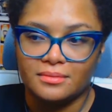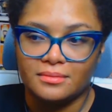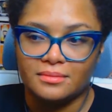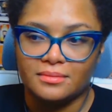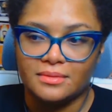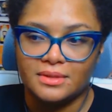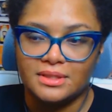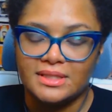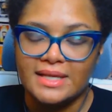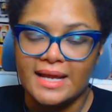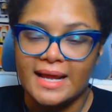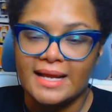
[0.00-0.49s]

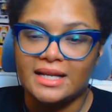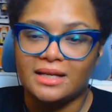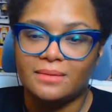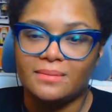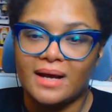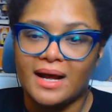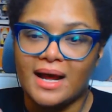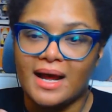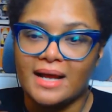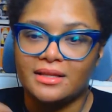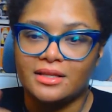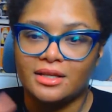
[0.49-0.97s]
standing
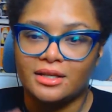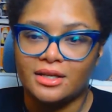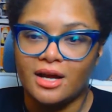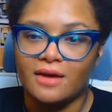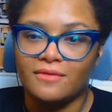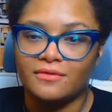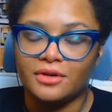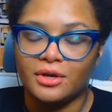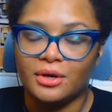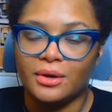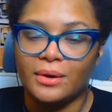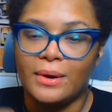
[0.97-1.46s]
behind the
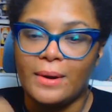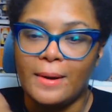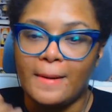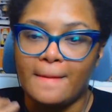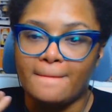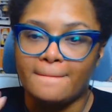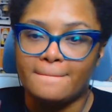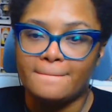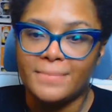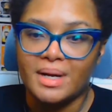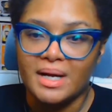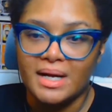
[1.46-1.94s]
governor.
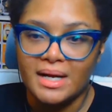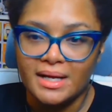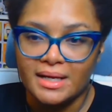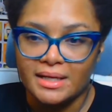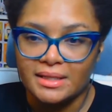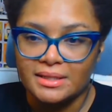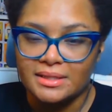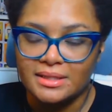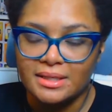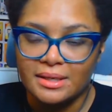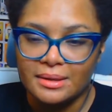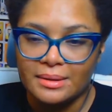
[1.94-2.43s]

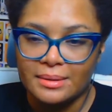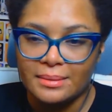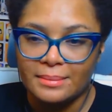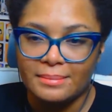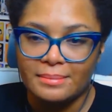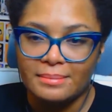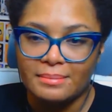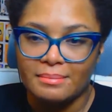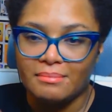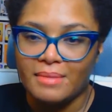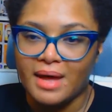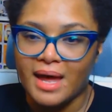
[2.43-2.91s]
But
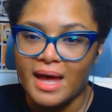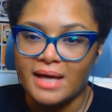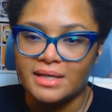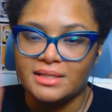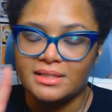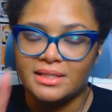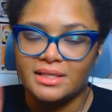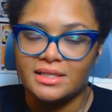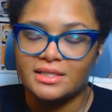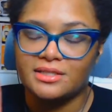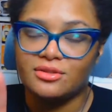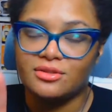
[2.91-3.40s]

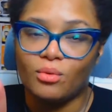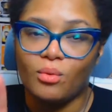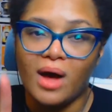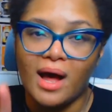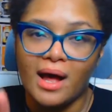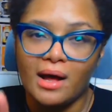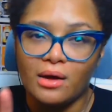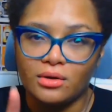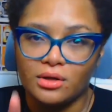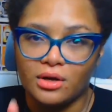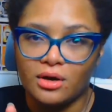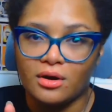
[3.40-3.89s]
Max is the
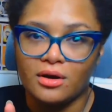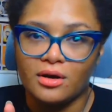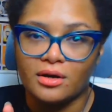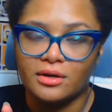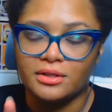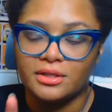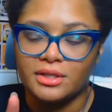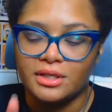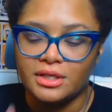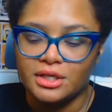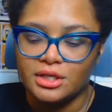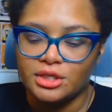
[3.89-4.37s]
wild card.
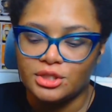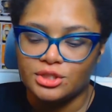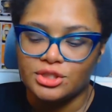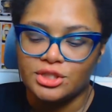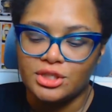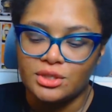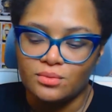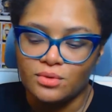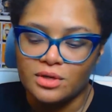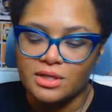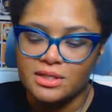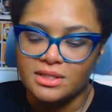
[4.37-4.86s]

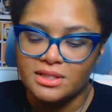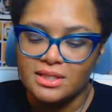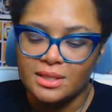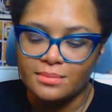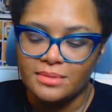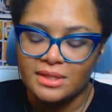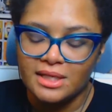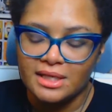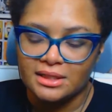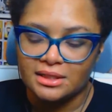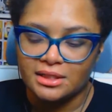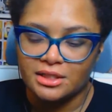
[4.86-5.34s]
She wants
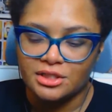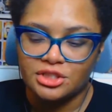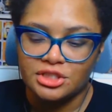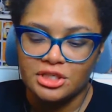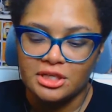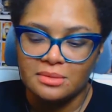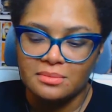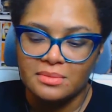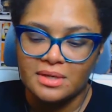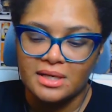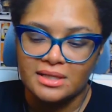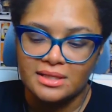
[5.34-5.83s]
something
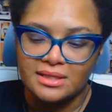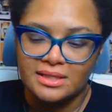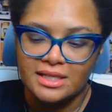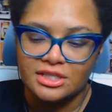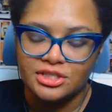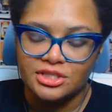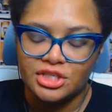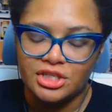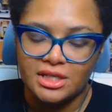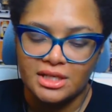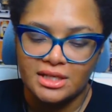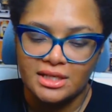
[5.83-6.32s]
legitimate that
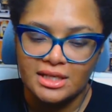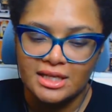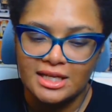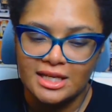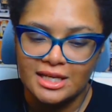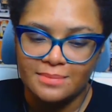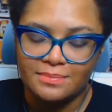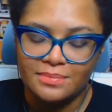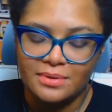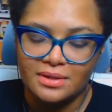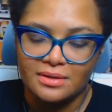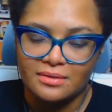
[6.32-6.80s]
she can
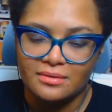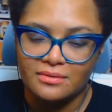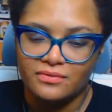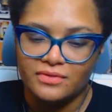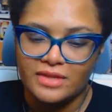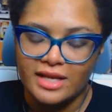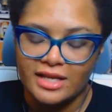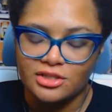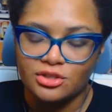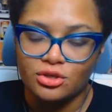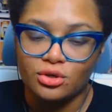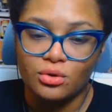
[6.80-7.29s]
keep
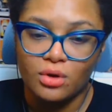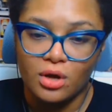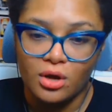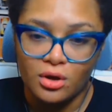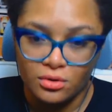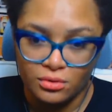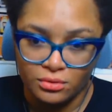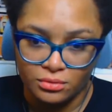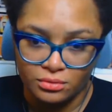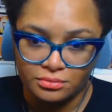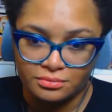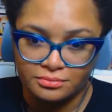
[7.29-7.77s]
that's her
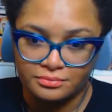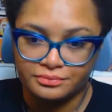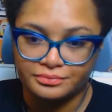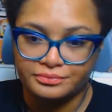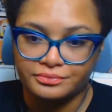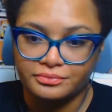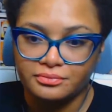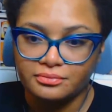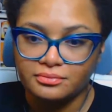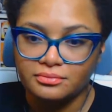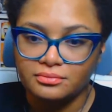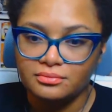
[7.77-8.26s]
own.
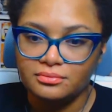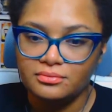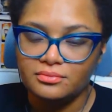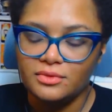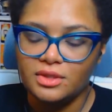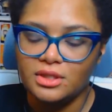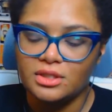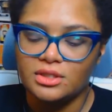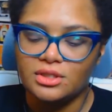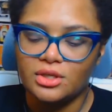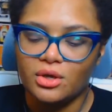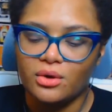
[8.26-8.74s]

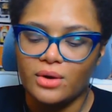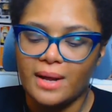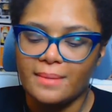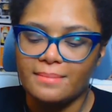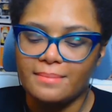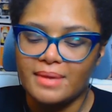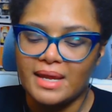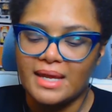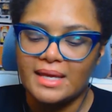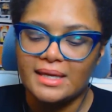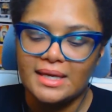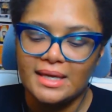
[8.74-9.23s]
So I'm
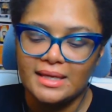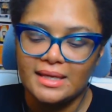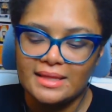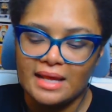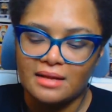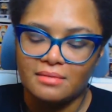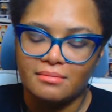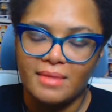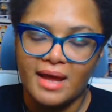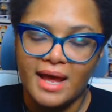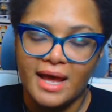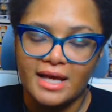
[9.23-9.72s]
banking that
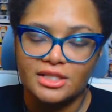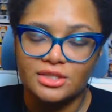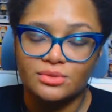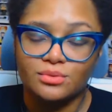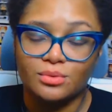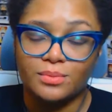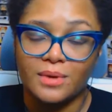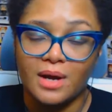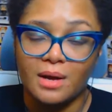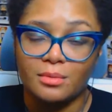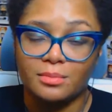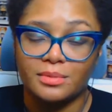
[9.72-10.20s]
Max will
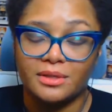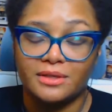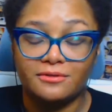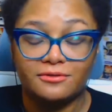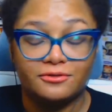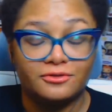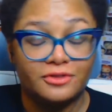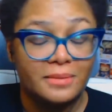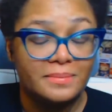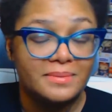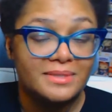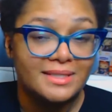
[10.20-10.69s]
probably
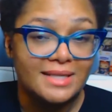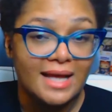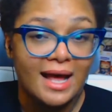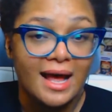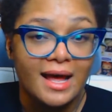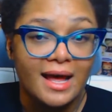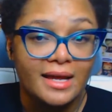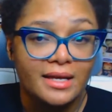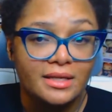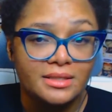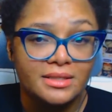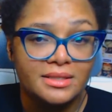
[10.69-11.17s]
flip
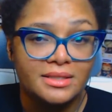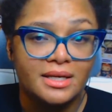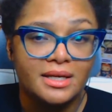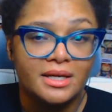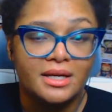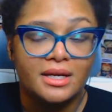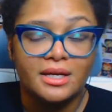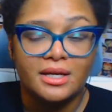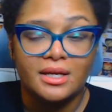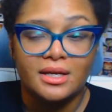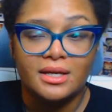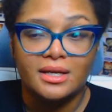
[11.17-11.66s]
sides
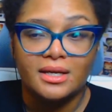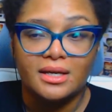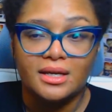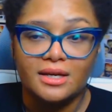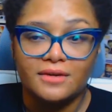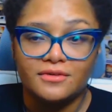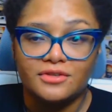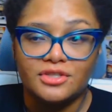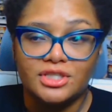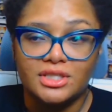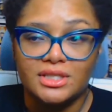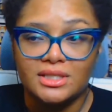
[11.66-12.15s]

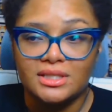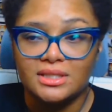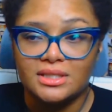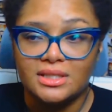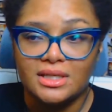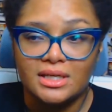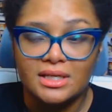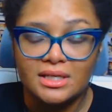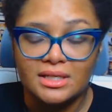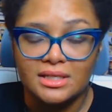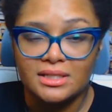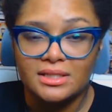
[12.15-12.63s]
if she
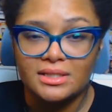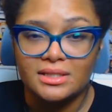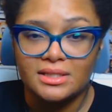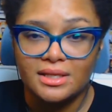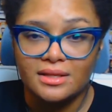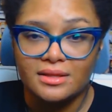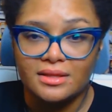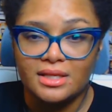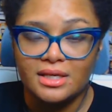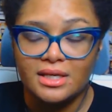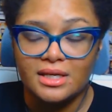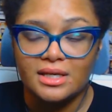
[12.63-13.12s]
sees
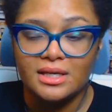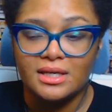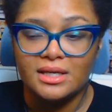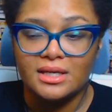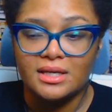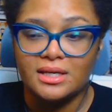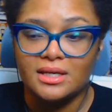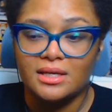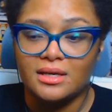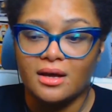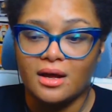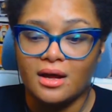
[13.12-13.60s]

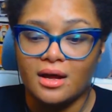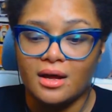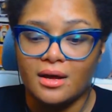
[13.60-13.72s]
the